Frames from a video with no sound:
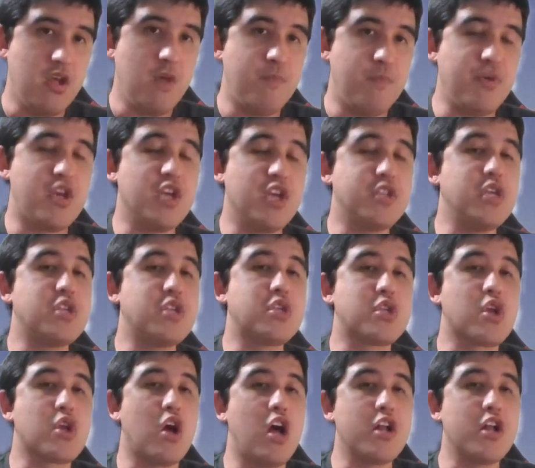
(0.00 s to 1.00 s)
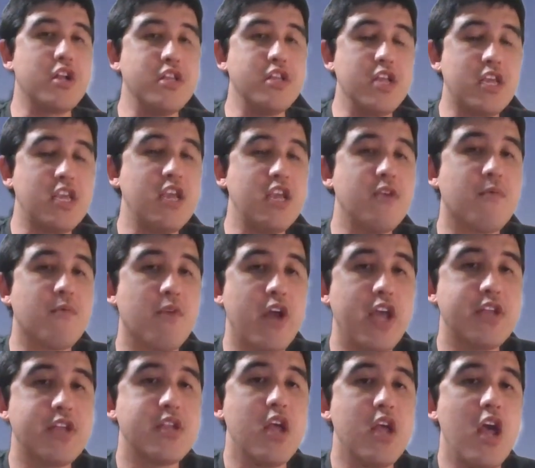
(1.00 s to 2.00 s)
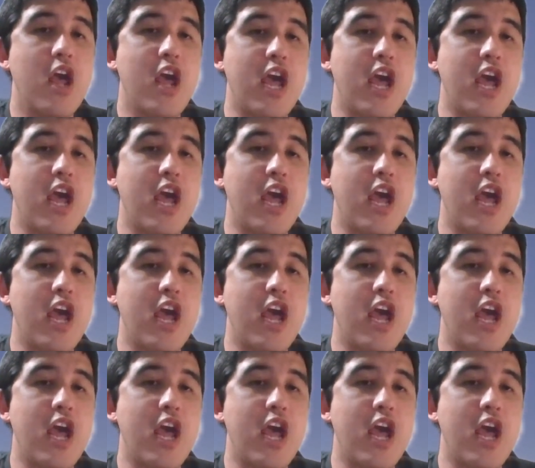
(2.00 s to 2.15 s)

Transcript: because he stalled in the heat race